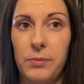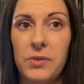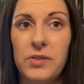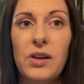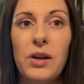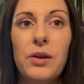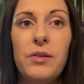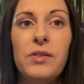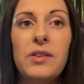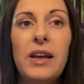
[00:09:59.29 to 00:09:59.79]

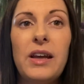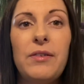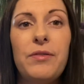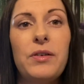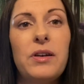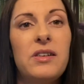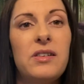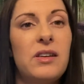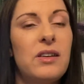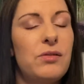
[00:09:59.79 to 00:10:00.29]
So say, for
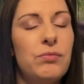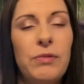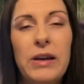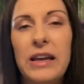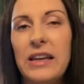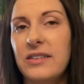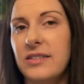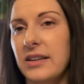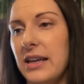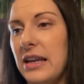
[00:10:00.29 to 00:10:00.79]
instance,
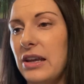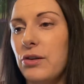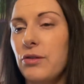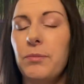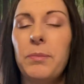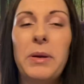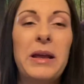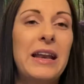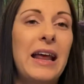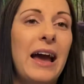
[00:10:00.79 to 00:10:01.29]
recently
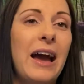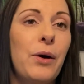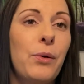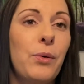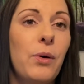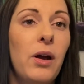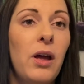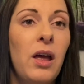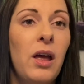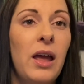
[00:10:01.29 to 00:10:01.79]
you've been
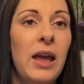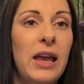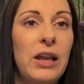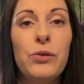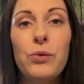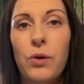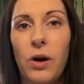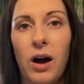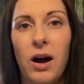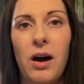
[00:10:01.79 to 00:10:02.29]
out in
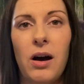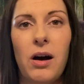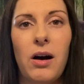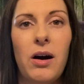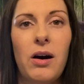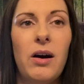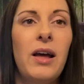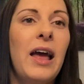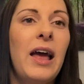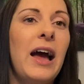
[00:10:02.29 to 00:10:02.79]
your
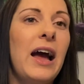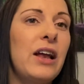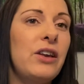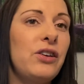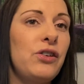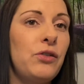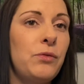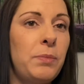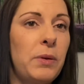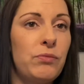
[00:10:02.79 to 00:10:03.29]
car
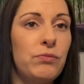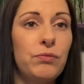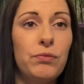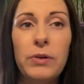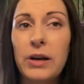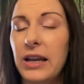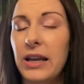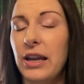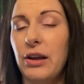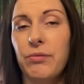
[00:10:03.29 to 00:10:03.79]
and you've been
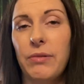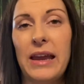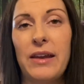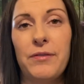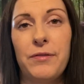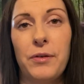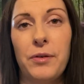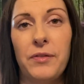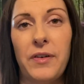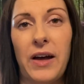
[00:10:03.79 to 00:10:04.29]
really
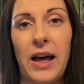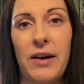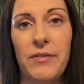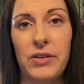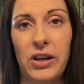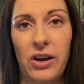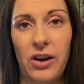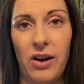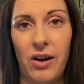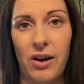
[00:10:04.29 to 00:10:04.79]
grateful for
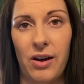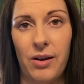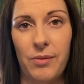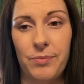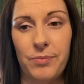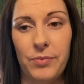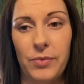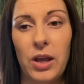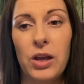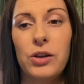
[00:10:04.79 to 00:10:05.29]
having a car.
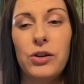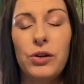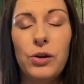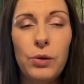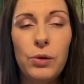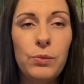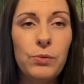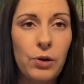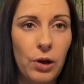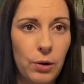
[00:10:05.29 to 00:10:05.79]

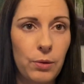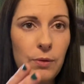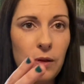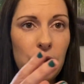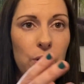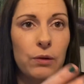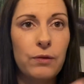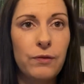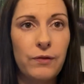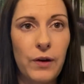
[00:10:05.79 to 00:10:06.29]
You know that
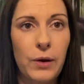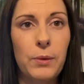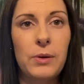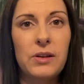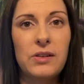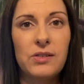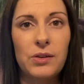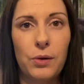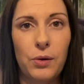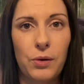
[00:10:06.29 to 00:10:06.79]
you
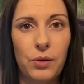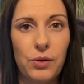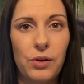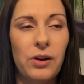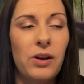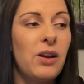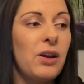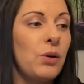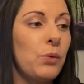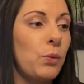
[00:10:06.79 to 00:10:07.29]
focus
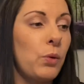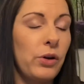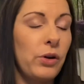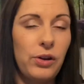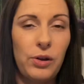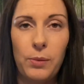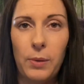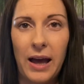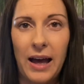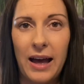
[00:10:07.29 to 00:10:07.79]
on what
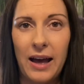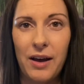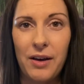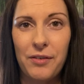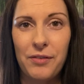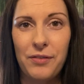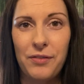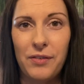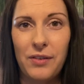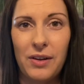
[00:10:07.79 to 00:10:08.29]
you
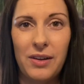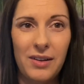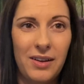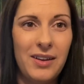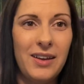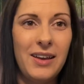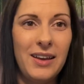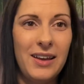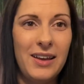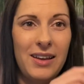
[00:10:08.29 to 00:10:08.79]
have.
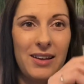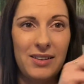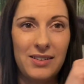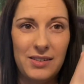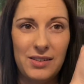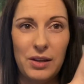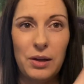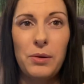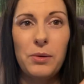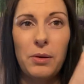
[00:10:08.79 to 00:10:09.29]

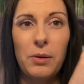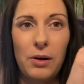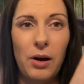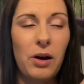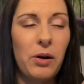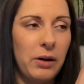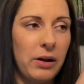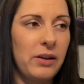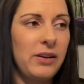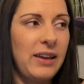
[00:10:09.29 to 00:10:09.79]
So,
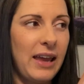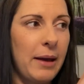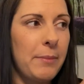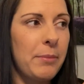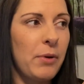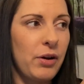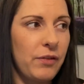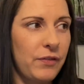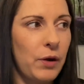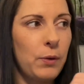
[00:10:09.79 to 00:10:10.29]

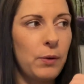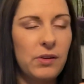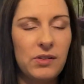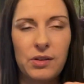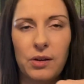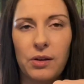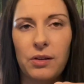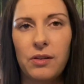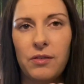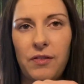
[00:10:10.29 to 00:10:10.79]
I
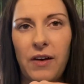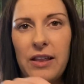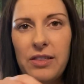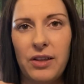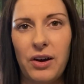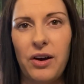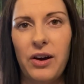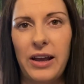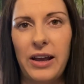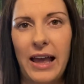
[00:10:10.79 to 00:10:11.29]
focus on the fact
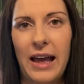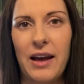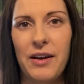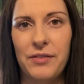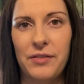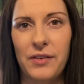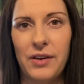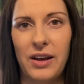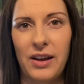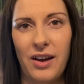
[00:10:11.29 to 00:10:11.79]
that I
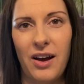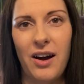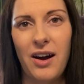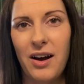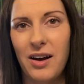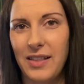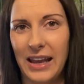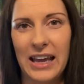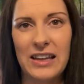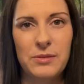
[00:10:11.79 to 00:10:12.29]
have a
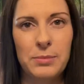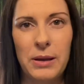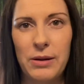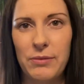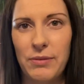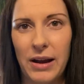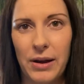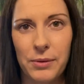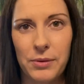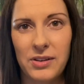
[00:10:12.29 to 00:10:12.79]
car that gets me
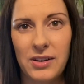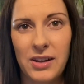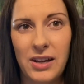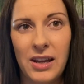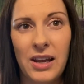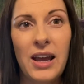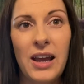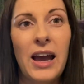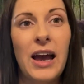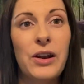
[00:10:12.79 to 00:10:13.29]
around,
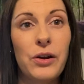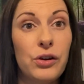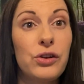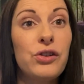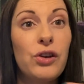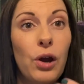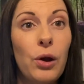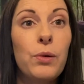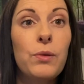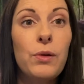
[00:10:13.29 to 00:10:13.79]
and I
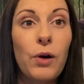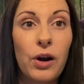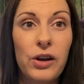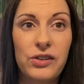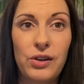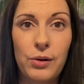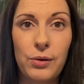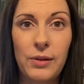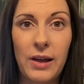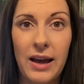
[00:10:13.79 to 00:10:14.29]
know that I
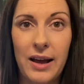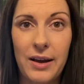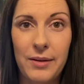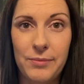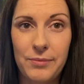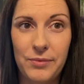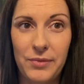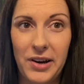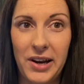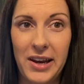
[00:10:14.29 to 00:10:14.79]
do that,
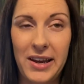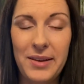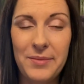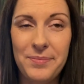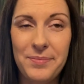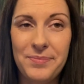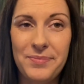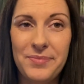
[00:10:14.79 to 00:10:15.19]
right?